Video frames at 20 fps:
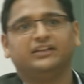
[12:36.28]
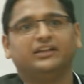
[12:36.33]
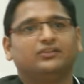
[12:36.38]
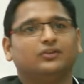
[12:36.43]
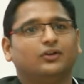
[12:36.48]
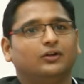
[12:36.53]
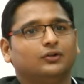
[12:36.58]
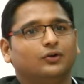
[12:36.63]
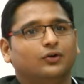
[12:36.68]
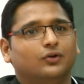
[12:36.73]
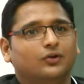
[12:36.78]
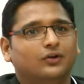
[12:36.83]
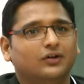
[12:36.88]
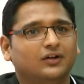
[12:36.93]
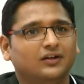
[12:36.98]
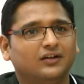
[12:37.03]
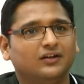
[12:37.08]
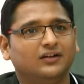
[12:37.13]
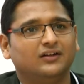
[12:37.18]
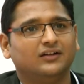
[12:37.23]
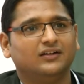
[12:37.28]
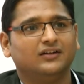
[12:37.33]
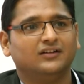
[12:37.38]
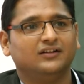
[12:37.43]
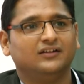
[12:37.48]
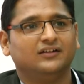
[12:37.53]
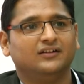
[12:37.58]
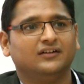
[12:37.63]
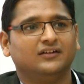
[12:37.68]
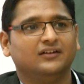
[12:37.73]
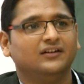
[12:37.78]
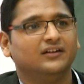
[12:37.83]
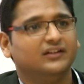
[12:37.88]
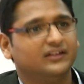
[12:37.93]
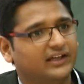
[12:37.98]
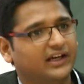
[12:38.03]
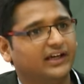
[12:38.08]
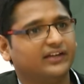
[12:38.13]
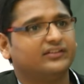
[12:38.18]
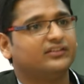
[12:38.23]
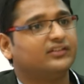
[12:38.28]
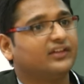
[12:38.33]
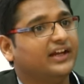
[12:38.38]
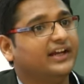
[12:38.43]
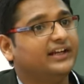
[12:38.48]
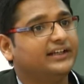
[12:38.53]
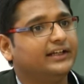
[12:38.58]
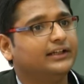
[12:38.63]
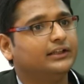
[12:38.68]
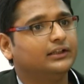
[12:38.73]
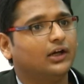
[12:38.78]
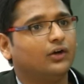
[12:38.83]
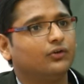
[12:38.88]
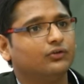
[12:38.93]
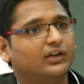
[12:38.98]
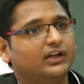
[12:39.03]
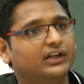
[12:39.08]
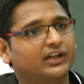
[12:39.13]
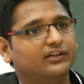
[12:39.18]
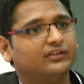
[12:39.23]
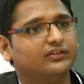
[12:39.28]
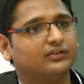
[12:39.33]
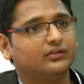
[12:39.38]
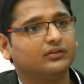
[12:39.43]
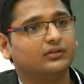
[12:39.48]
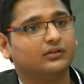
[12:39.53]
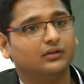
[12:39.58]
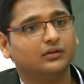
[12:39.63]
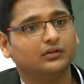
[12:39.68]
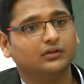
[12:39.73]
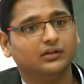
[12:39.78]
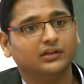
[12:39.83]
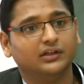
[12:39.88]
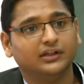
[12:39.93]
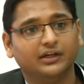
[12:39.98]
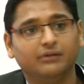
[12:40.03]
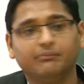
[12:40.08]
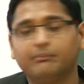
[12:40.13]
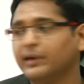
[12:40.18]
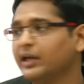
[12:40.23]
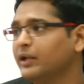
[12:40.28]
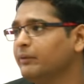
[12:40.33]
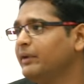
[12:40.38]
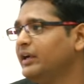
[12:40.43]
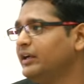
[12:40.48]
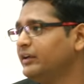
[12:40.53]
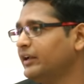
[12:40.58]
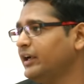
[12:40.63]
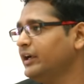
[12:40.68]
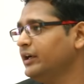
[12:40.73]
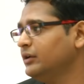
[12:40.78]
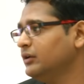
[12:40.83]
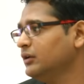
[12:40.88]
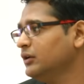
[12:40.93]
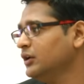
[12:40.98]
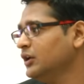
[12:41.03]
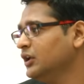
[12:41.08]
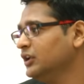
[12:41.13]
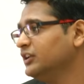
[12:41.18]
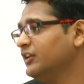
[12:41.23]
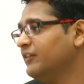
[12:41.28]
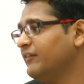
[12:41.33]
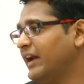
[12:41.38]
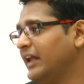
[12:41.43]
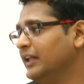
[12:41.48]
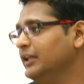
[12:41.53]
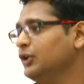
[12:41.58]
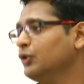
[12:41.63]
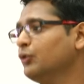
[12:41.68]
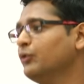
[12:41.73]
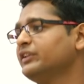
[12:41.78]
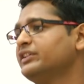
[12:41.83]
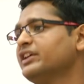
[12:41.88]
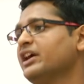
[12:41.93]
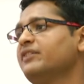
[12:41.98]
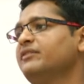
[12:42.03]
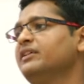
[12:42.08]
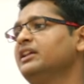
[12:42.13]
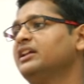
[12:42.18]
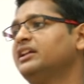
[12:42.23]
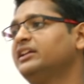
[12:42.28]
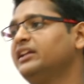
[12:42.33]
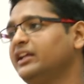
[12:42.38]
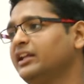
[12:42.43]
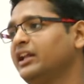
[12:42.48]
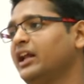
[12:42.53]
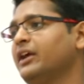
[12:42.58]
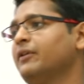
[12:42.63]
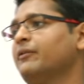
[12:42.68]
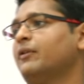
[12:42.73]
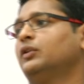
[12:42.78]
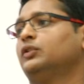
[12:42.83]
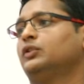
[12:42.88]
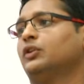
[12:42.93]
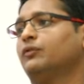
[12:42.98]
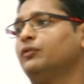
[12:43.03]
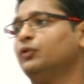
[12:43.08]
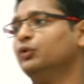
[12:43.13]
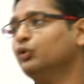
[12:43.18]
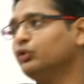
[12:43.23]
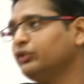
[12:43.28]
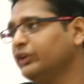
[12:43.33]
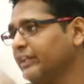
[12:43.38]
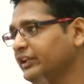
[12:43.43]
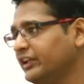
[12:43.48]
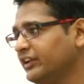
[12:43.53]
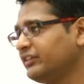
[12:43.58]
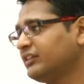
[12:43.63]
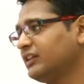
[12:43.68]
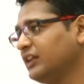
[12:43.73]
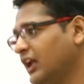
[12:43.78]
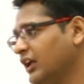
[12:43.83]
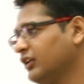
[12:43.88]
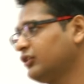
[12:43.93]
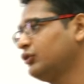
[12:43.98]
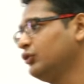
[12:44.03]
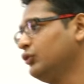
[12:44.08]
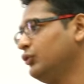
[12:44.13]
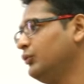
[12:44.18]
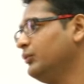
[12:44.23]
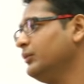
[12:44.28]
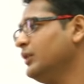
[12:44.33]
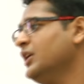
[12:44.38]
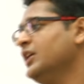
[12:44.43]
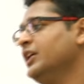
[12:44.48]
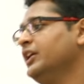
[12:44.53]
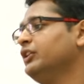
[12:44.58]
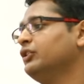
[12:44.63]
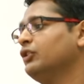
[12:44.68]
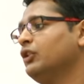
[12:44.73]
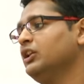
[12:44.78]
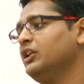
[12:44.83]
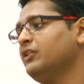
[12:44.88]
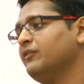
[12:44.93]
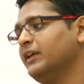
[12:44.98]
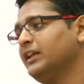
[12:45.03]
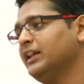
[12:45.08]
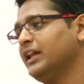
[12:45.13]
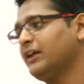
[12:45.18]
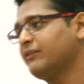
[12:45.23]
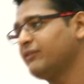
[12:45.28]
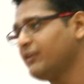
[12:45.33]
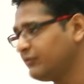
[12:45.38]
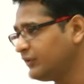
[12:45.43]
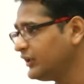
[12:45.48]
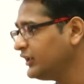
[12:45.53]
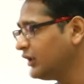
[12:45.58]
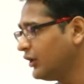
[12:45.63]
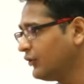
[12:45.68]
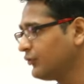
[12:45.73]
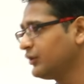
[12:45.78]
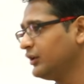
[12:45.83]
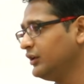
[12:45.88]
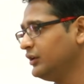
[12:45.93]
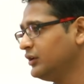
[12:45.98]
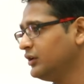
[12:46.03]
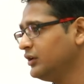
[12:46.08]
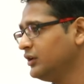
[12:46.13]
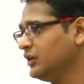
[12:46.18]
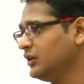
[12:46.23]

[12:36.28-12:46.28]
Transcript: Yes or no? Yes, 18,000 is impairment, right? the value which I will derive out of using this classroom is only 1,50,000.